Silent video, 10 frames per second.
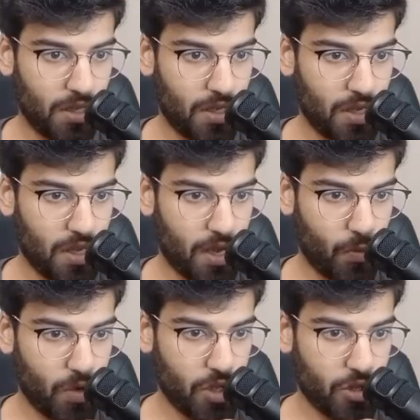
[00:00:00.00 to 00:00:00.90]
Yeah,
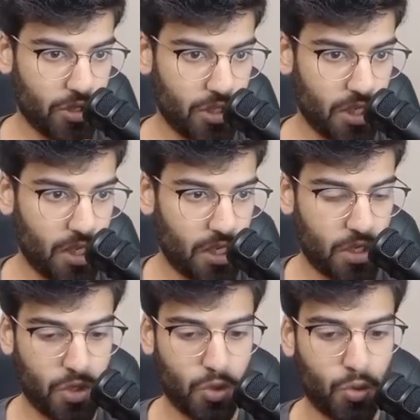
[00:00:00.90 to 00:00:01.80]
we just need
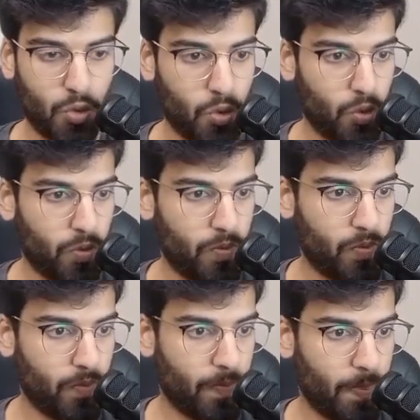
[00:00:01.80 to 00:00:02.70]
to
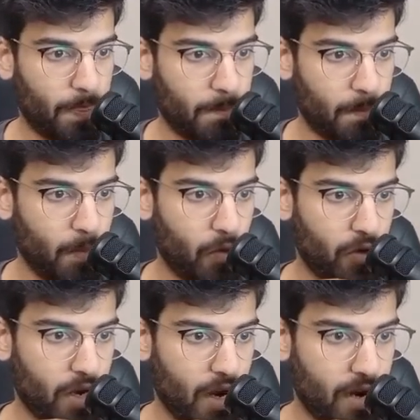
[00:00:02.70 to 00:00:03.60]

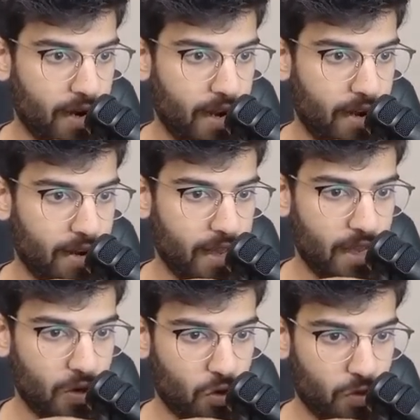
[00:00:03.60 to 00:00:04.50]
put our
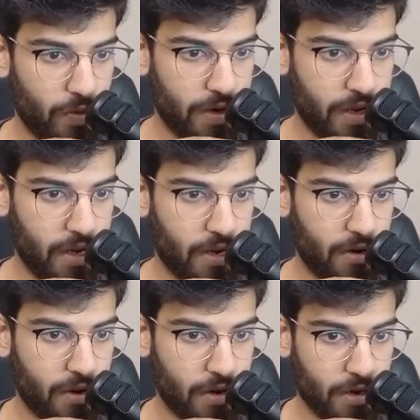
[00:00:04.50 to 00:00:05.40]
array over
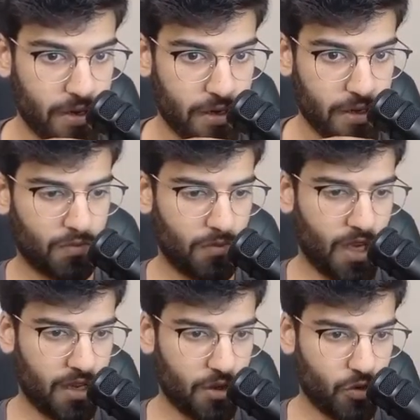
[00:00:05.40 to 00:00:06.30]
here.
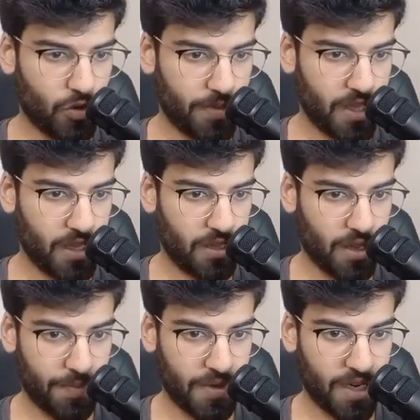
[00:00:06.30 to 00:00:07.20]
Yeah, I need to
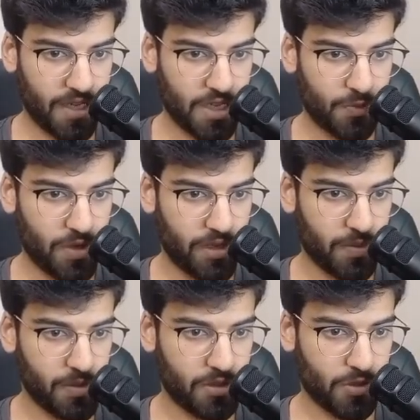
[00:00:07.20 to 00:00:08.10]
update these
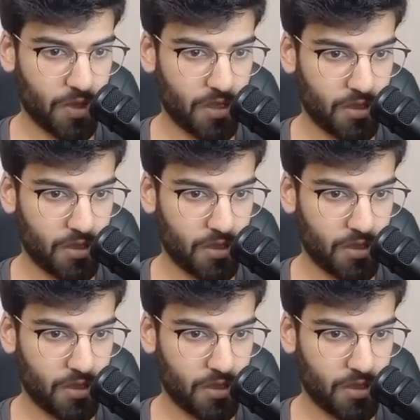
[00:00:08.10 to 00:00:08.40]
variables as well.